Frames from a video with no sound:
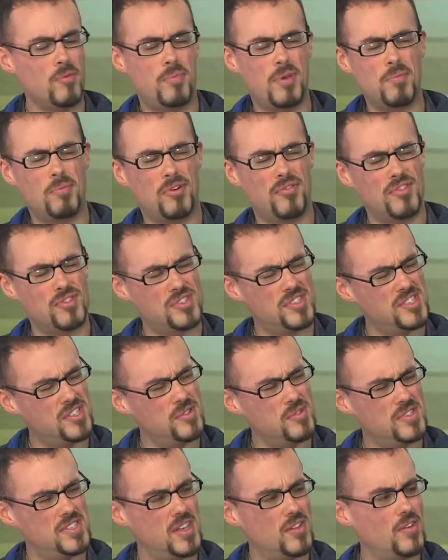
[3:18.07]
people versus
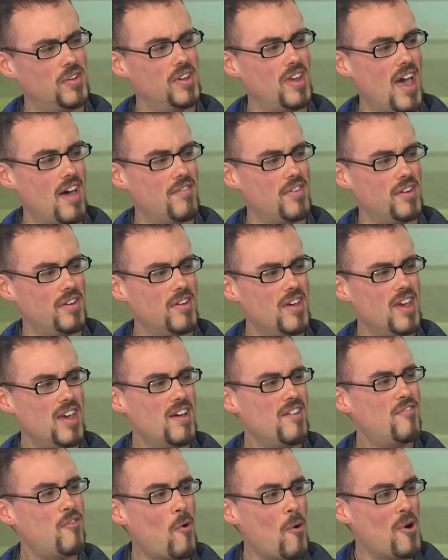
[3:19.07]
New Zealand having
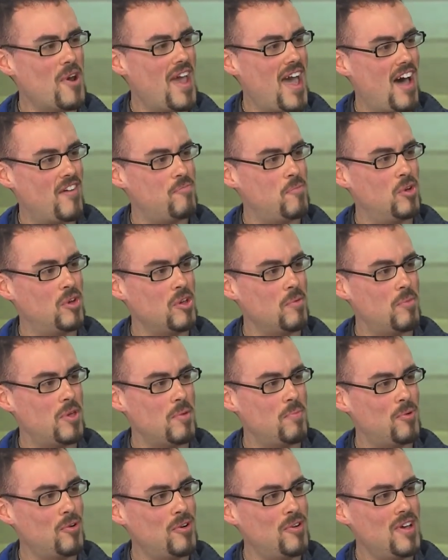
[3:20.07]
four and a half million
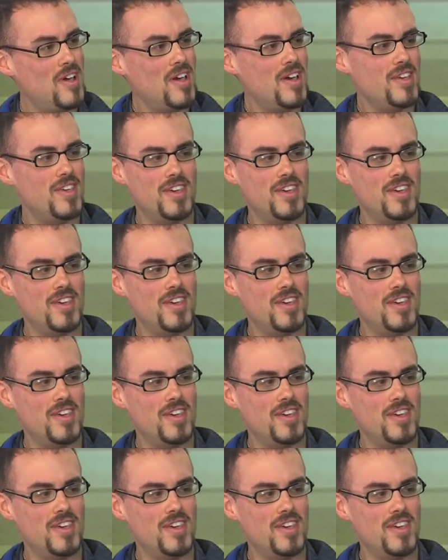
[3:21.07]
people, mm -hmm.